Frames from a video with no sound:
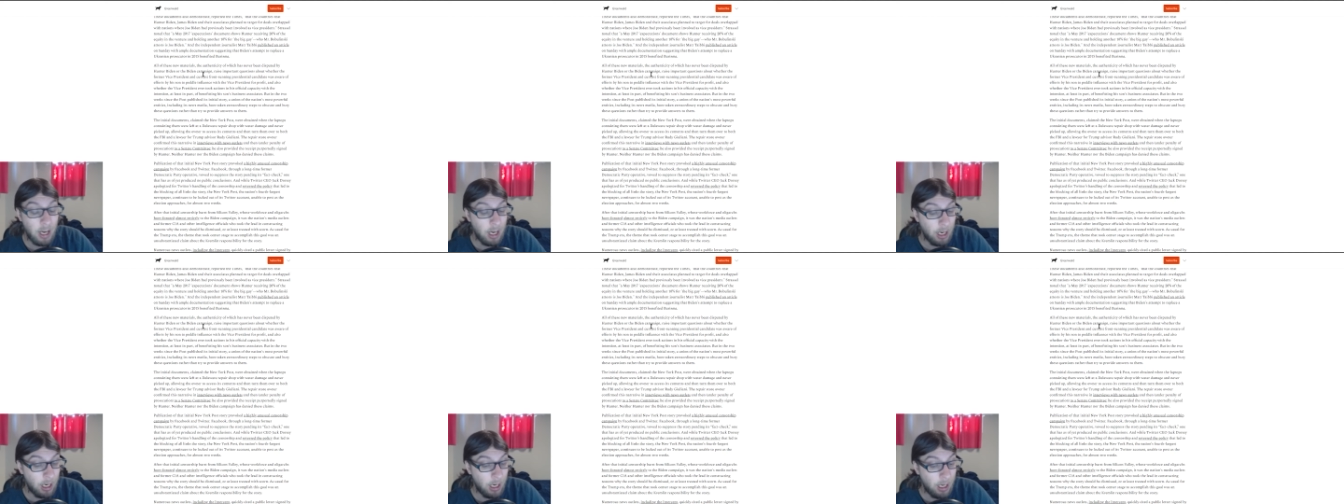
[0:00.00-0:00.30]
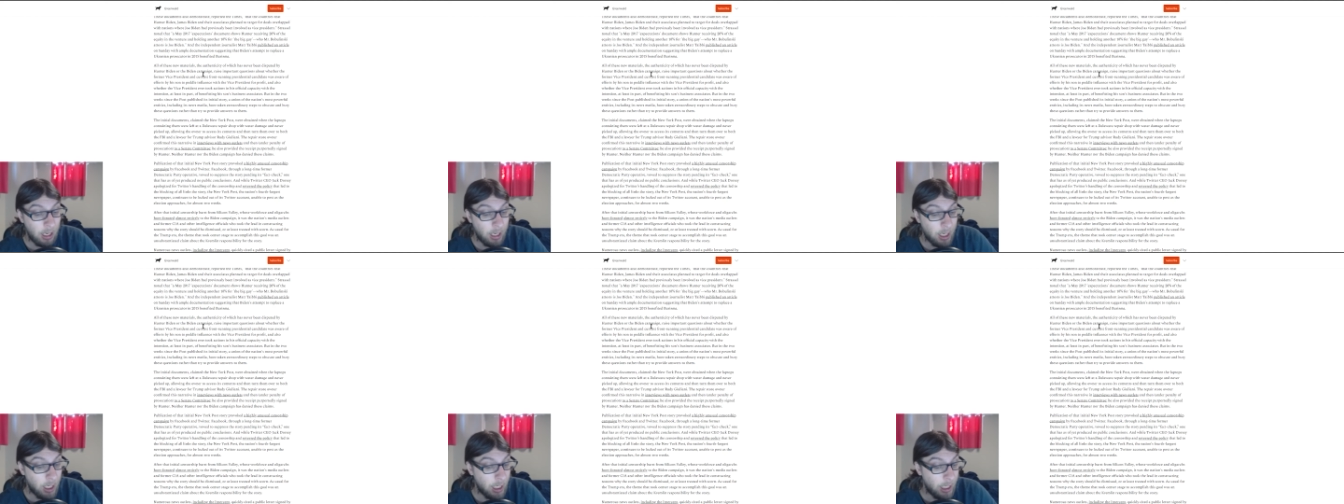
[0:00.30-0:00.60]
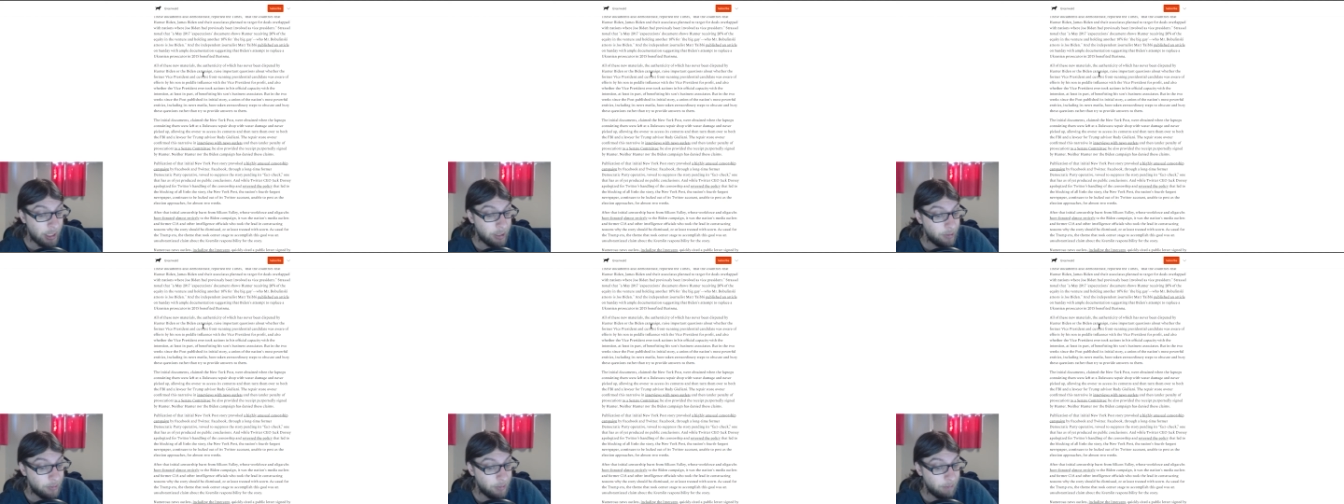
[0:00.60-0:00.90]

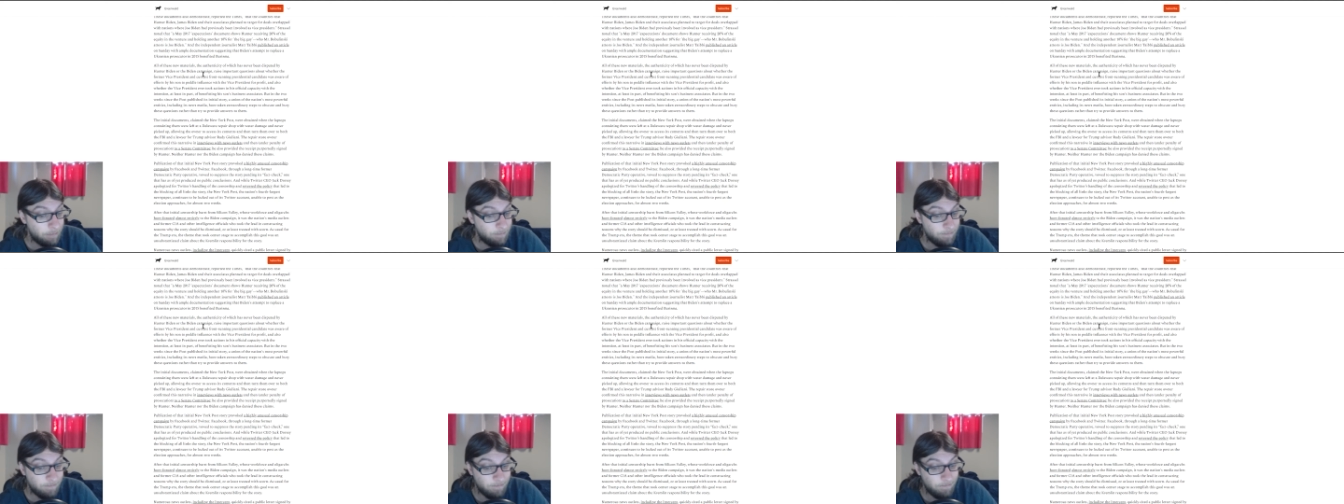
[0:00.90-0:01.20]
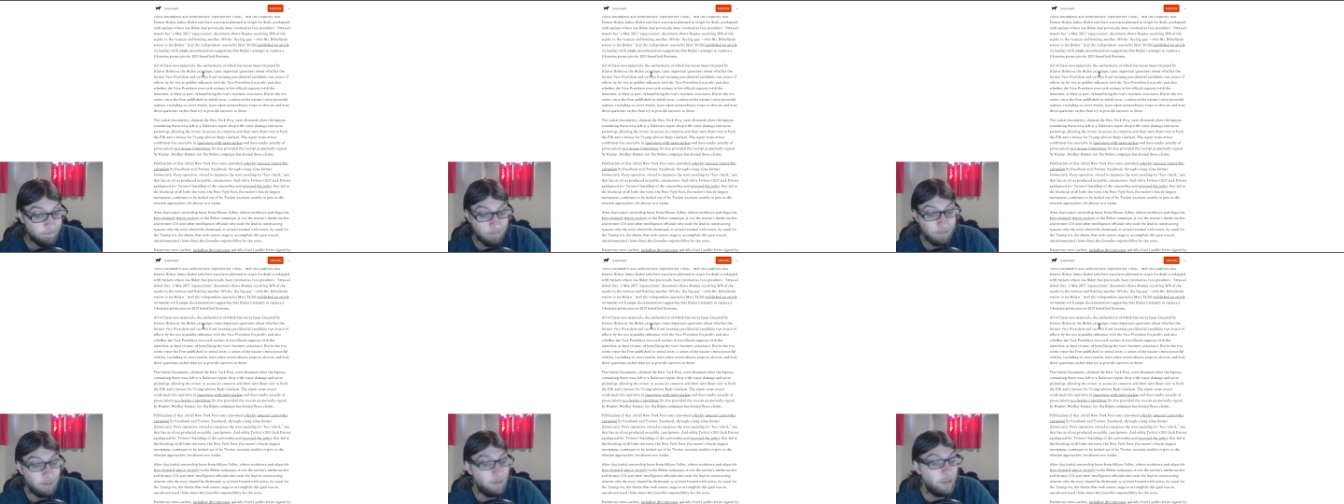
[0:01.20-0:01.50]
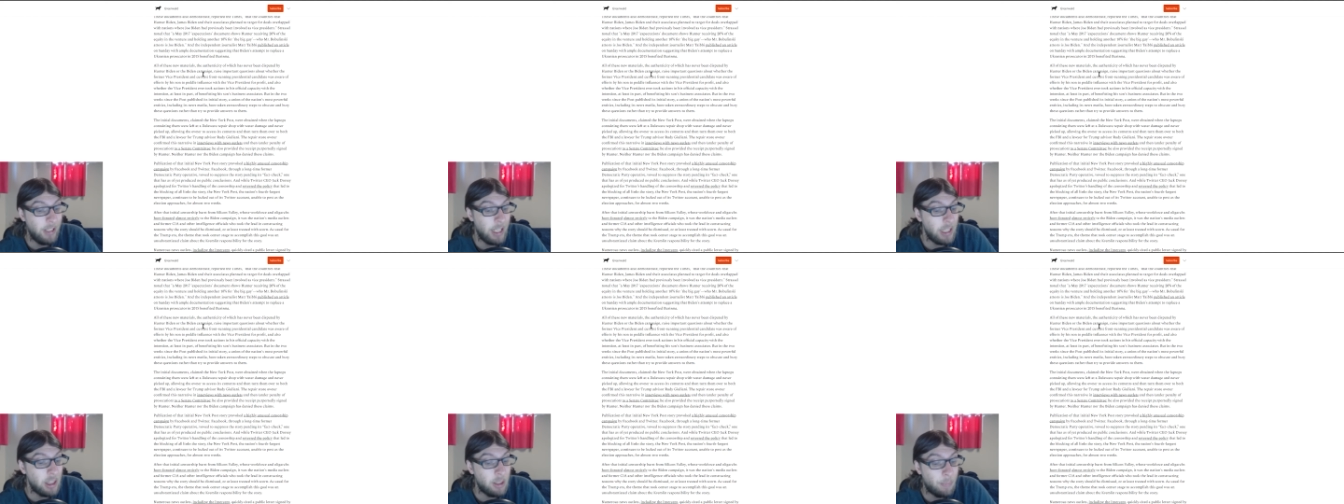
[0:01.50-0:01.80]
And
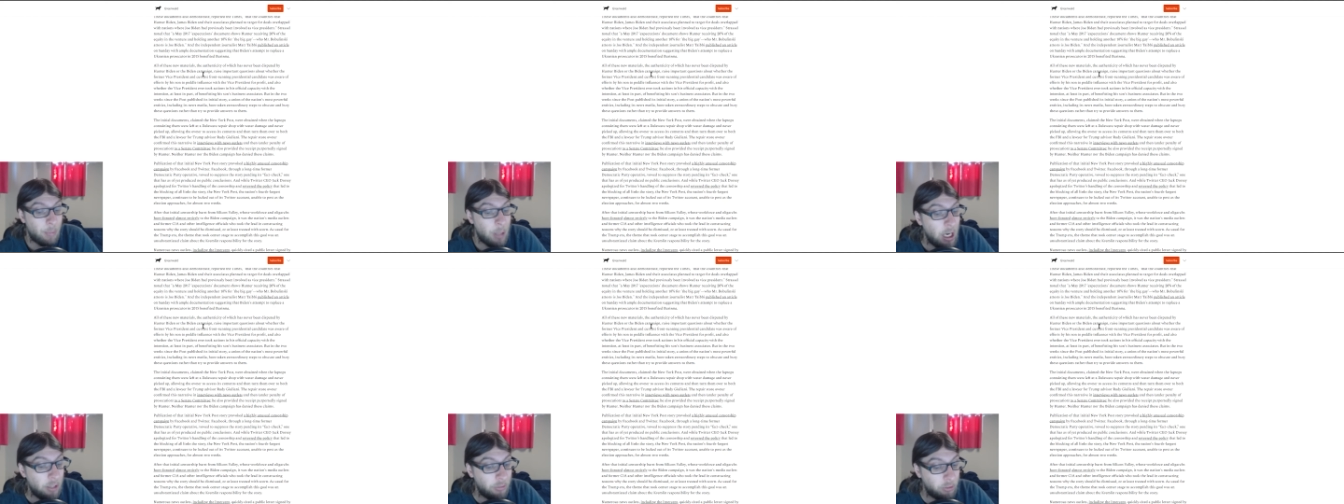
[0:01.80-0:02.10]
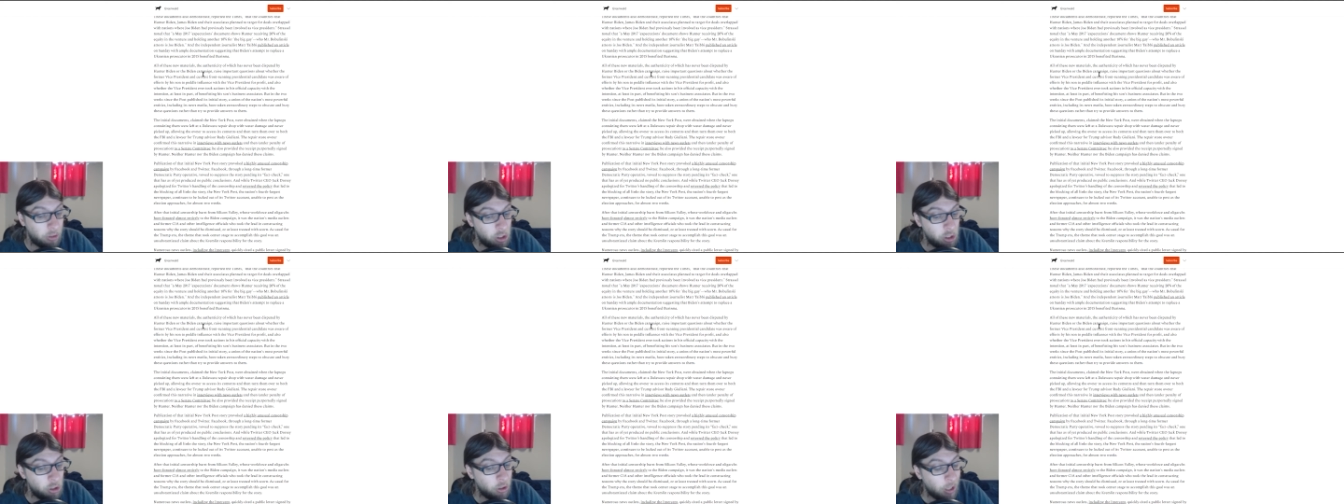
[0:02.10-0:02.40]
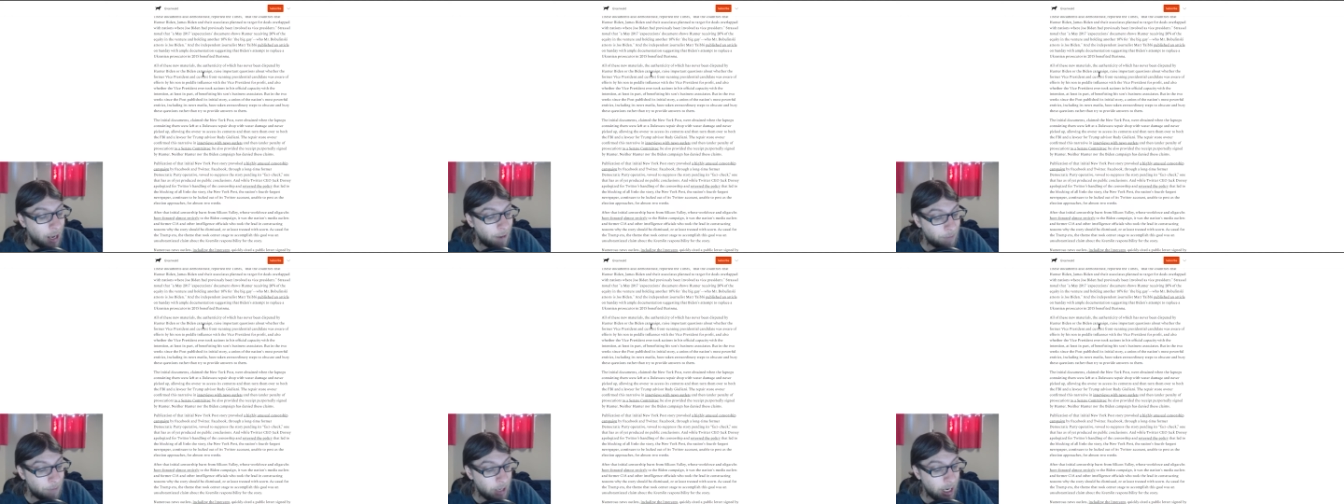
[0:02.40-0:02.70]
then the prosecutor
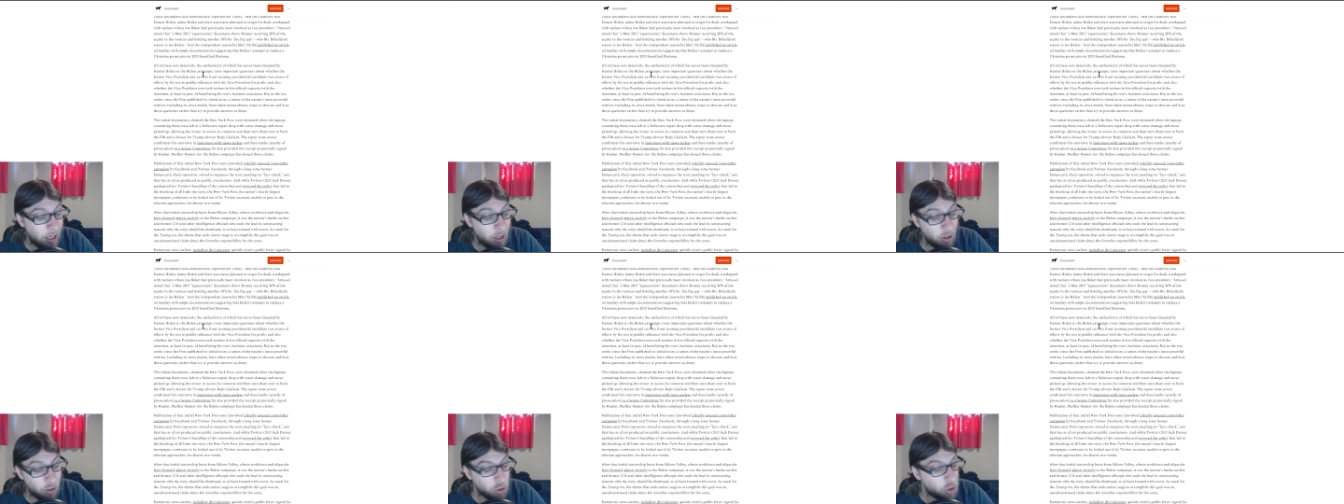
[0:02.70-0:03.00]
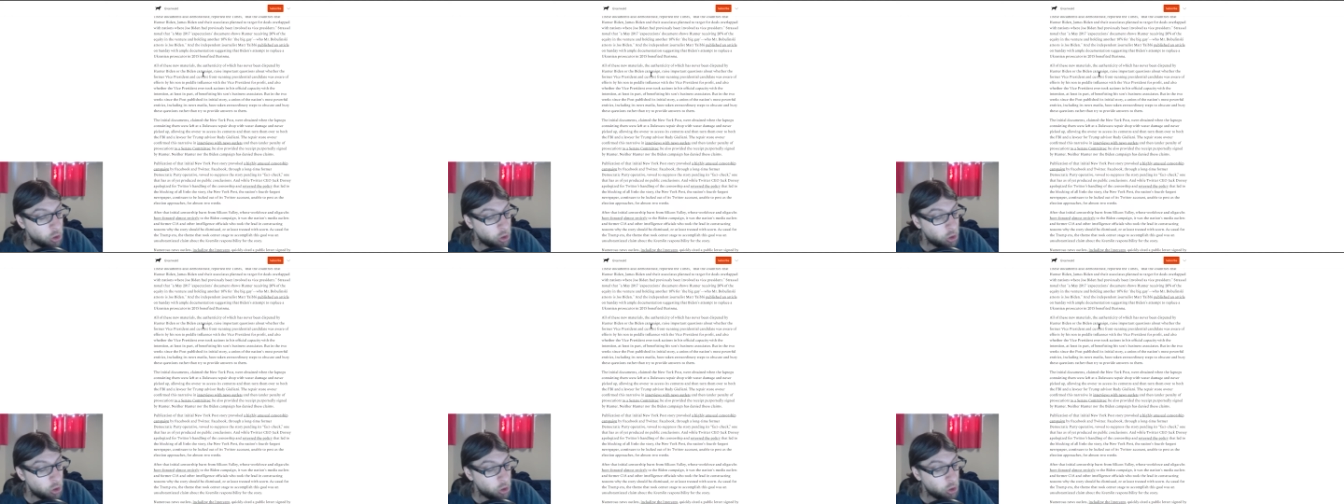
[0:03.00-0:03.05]
got fired,